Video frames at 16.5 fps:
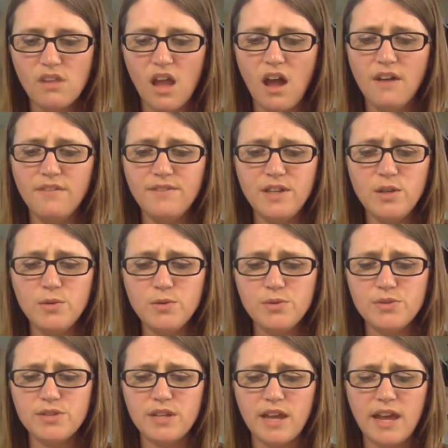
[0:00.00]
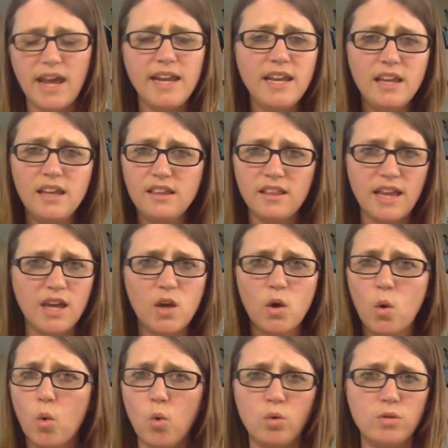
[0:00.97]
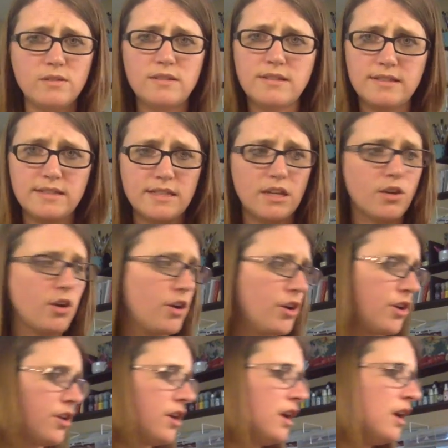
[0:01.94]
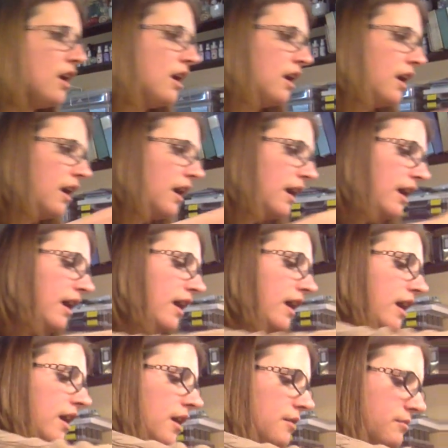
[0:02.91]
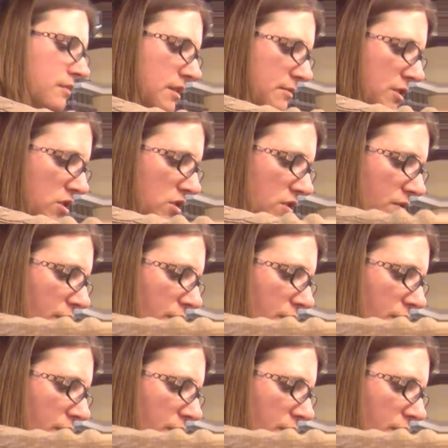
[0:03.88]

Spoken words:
I've used any like old sticker. Let me just